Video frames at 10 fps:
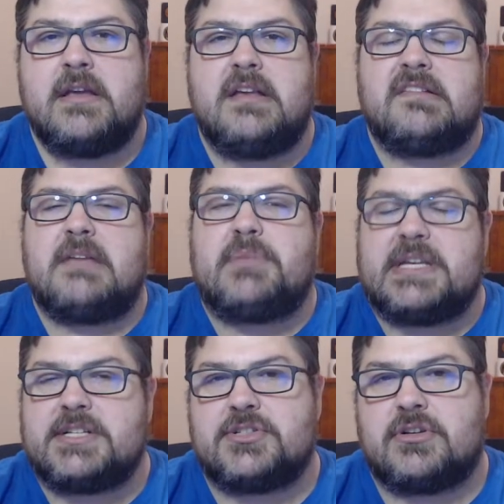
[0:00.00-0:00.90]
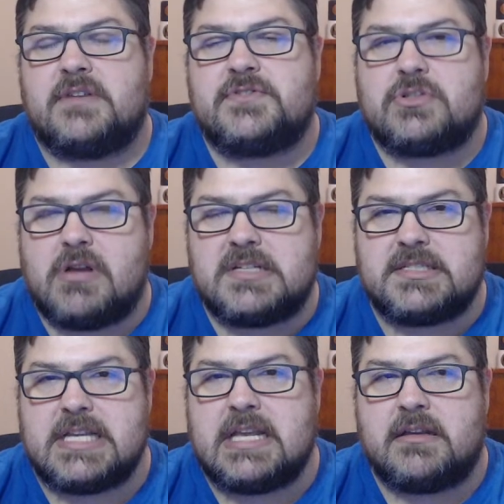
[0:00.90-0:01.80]
is a picture of
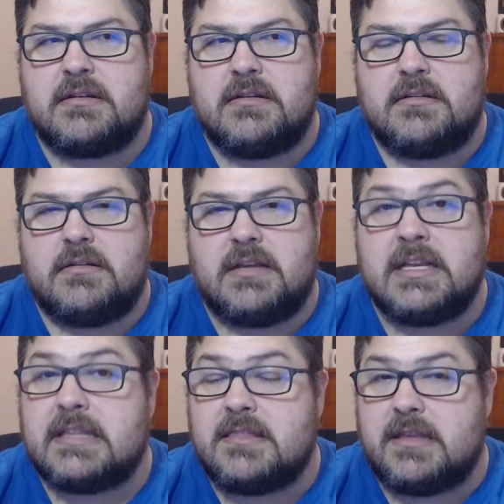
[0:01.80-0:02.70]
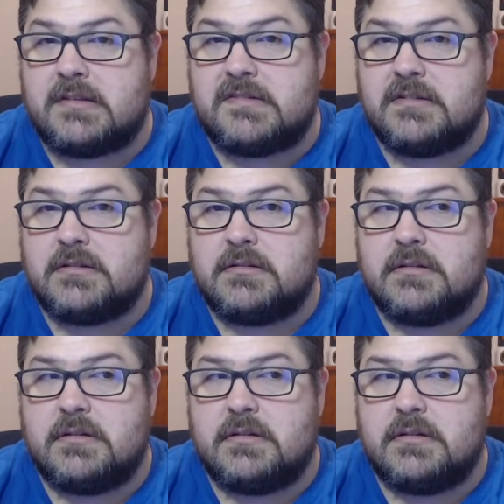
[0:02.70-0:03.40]
trusting, and get this,